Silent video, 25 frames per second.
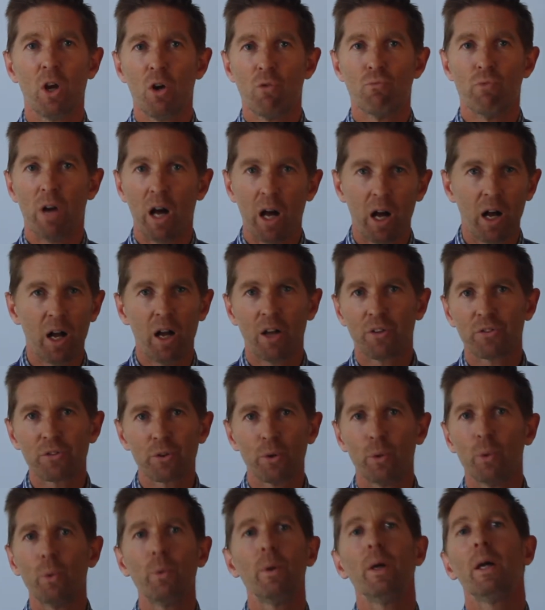
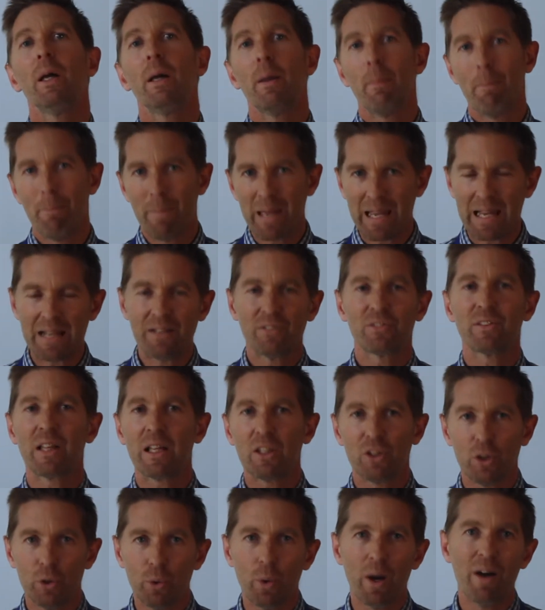Rehearsal means that
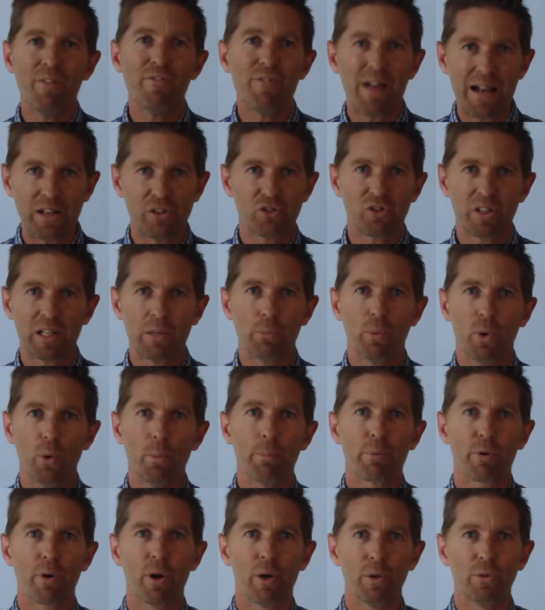you eventually will
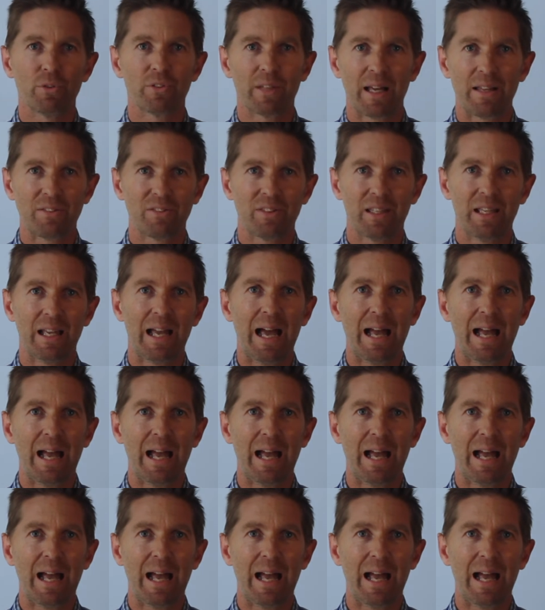process it